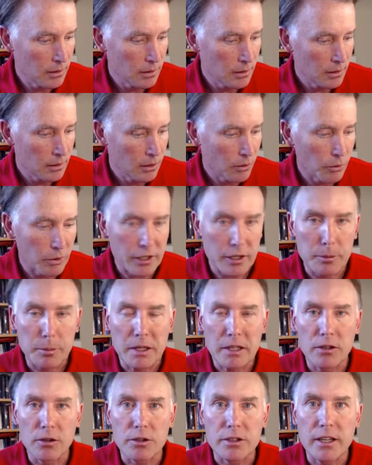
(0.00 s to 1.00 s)
We're going to be
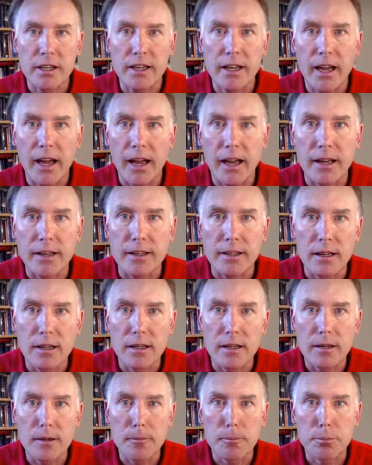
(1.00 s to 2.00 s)
looking at
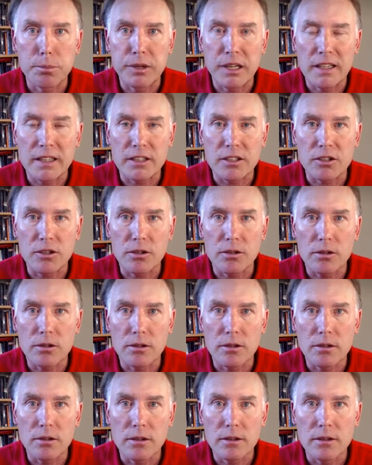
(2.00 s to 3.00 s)
political
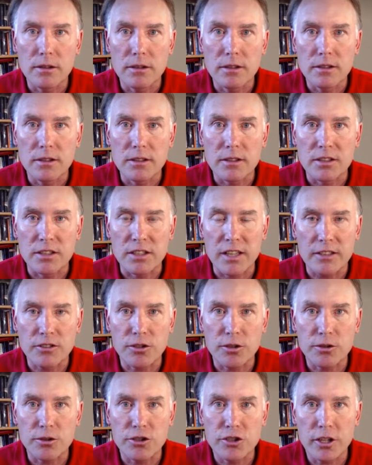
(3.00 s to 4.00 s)

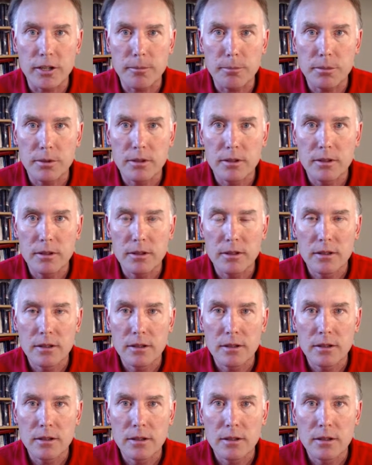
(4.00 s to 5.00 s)
censorship,
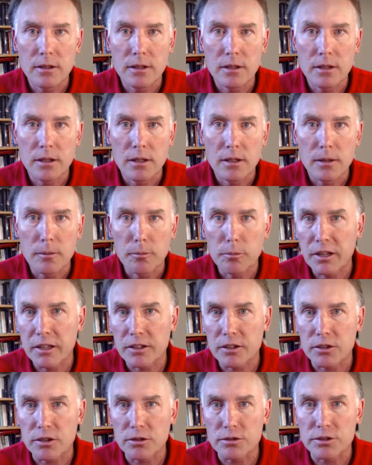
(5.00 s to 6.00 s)

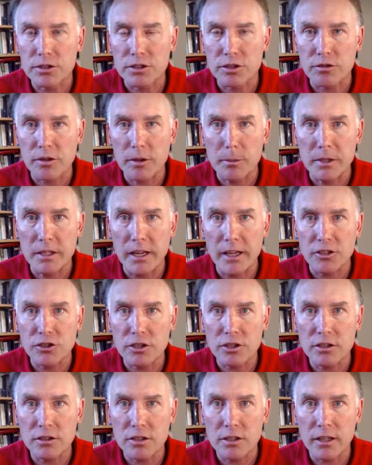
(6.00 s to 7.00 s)
political discrimination
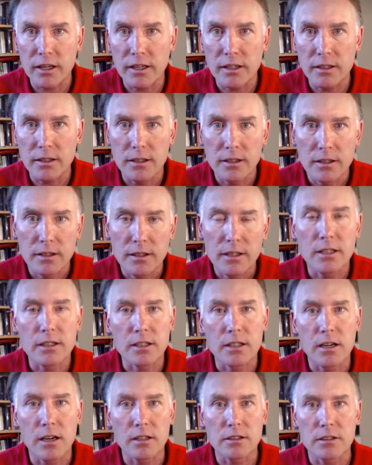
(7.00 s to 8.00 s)
tonight in the
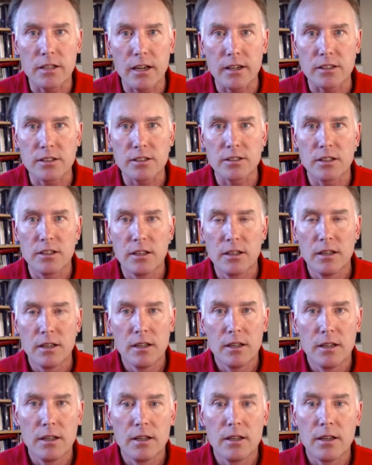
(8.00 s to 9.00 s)
context
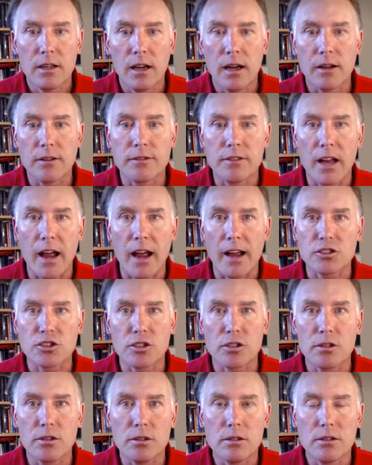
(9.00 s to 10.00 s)
of
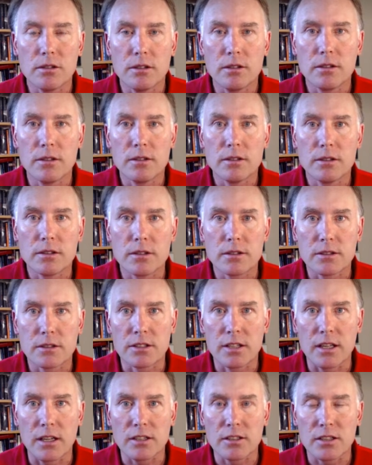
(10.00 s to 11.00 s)
National
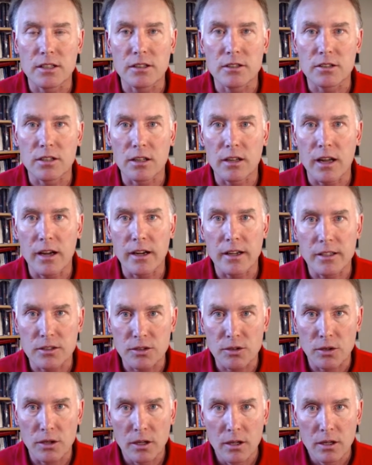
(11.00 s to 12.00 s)
Citizens Alliance.
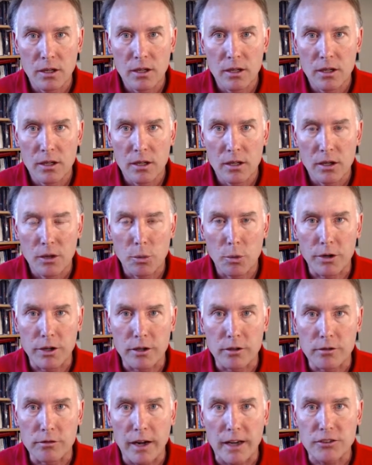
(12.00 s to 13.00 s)
We're a
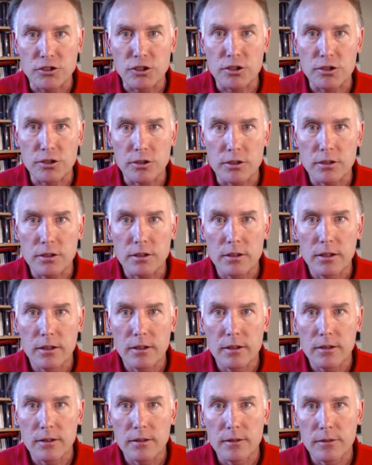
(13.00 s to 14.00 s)
registered
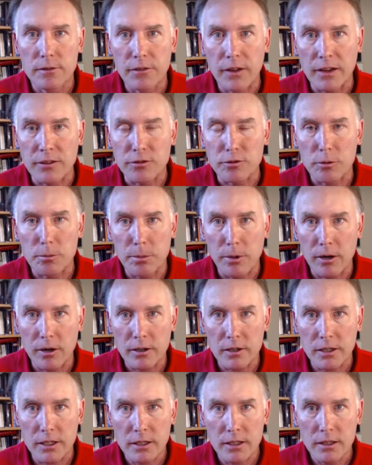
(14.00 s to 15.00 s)
federal party,